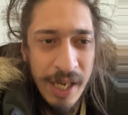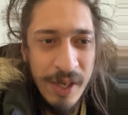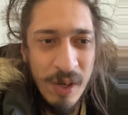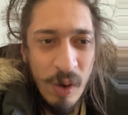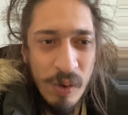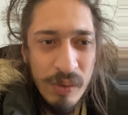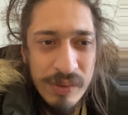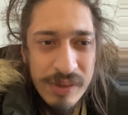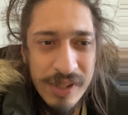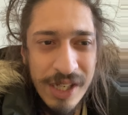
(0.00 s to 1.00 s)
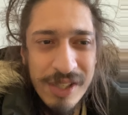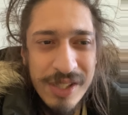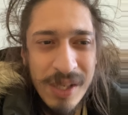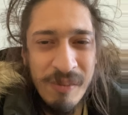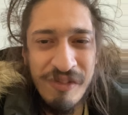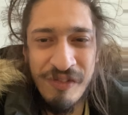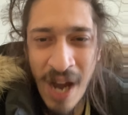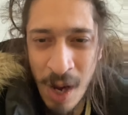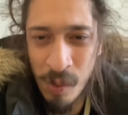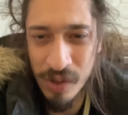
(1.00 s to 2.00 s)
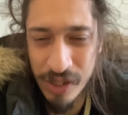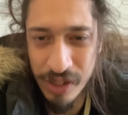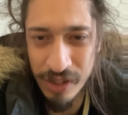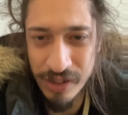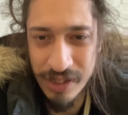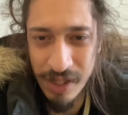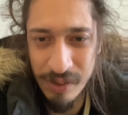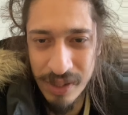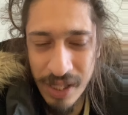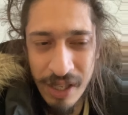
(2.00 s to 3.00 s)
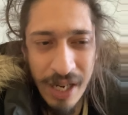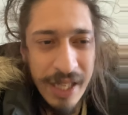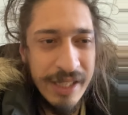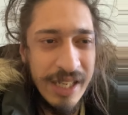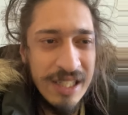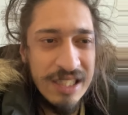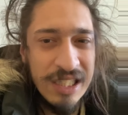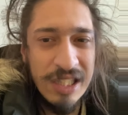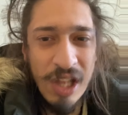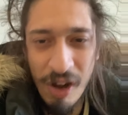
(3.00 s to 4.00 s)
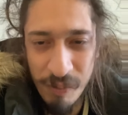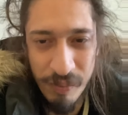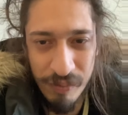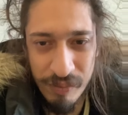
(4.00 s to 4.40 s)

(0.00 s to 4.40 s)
You know, there's some foul girls out there and they love